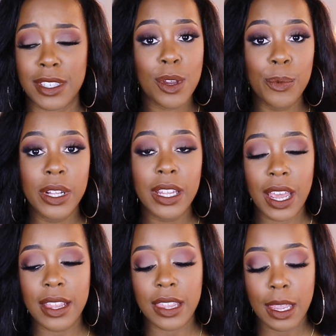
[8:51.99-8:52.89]
So I'm really
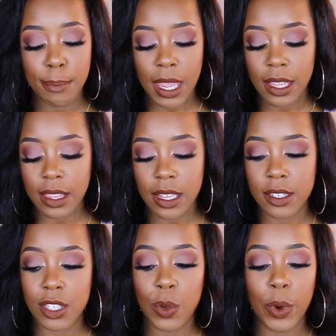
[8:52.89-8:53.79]
glad that they made
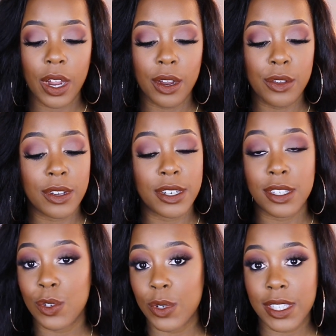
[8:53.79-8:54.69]
these to where you can
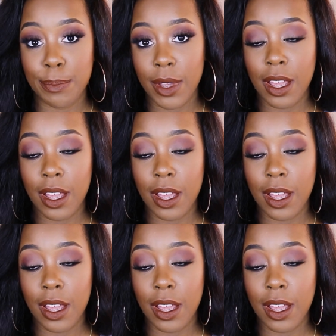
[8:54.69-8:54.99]
just twist them